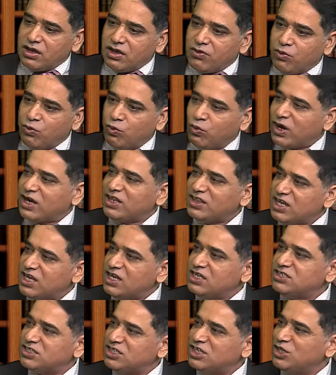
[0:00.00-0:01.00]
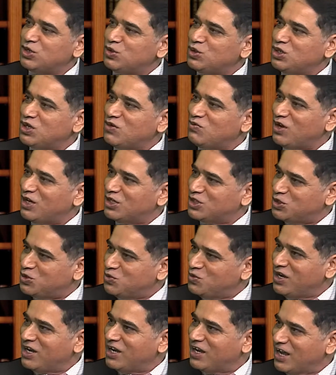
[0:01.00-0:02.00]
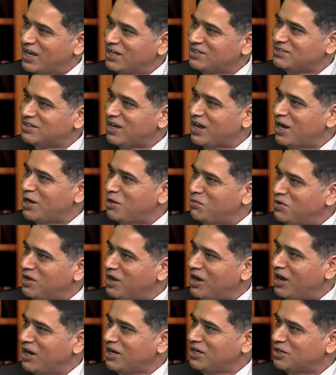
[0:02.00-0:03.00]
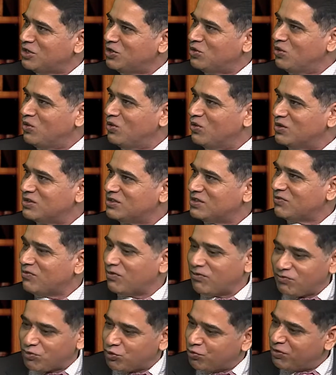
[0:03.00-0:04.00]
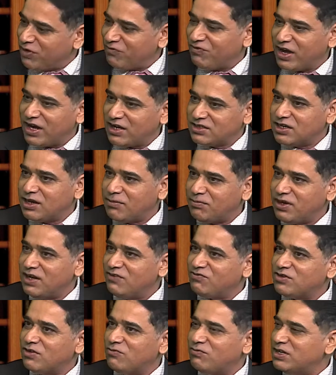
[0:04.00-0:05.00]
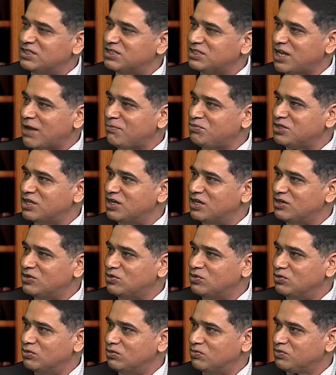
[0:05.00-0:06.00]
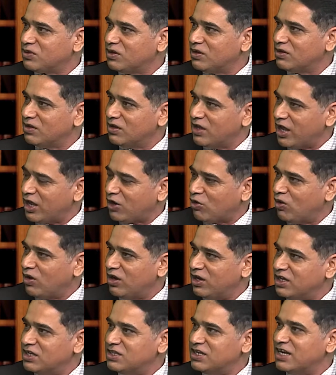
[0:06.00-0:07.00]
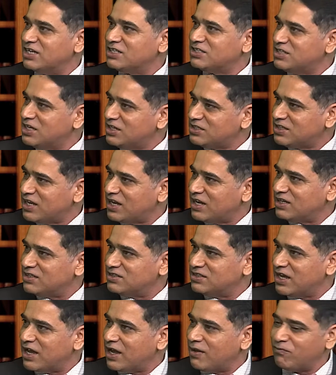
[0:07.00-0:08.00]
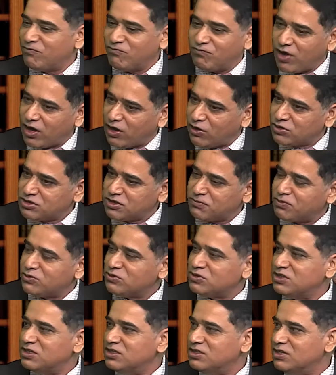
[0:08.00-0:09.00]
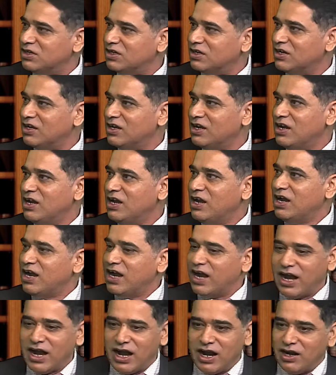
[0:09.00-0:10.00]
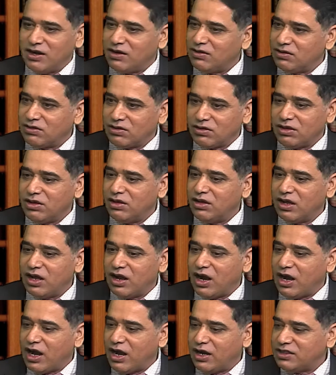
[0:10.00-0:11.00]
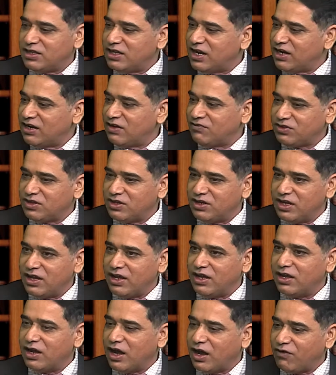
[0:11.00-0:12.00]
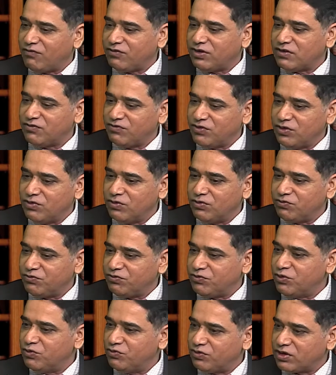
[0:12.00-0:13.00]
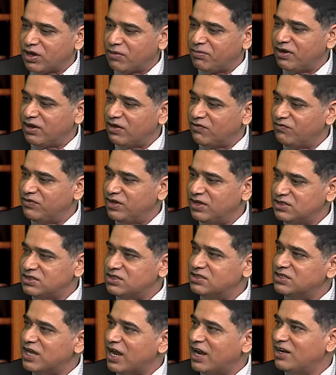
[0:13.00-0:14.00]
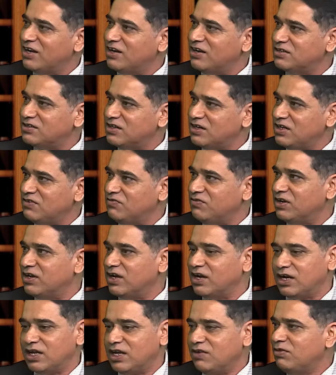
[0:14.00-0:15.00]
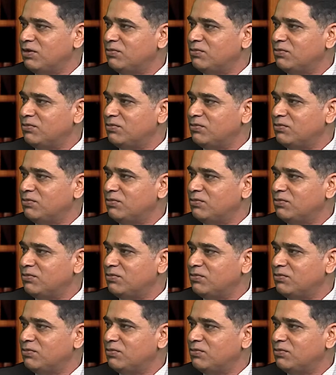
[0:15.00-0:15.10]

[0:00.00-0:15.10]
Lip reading: what the institution was doing inside, behind the doors, so for example, if someone steps into a college and sits an exam, follows the procedure, and at the end of the day, after a couple of weeks, he's handed a certificate, he will